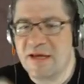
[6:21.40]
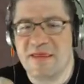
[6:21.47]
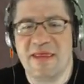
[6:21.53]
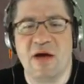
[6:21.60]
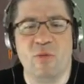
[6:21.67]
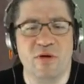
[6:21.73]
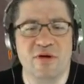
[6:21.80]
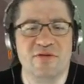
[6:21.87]

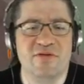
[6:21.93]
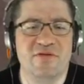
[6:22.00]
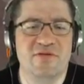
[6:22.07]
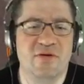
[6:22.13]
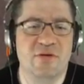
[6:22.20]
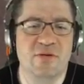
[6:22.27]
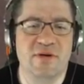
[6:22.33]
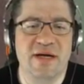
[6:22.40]
That works.
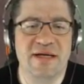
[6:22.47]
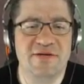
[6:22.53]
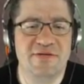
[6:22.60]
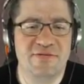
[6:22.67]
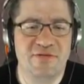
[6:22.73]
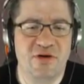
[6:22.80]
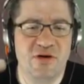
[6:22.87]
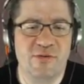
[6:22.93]
So I
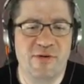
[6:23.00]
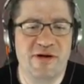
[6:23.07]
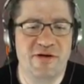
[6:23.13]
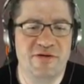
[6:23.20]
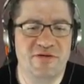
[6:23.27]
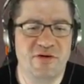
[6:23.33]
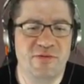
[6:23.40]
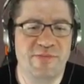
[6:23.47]
turn around
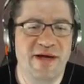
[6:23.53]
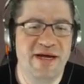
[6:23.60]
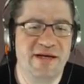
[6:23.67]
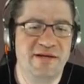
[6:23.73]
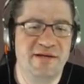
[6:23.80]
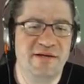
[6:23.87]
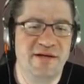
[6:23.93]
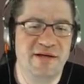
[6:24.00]
and turn back,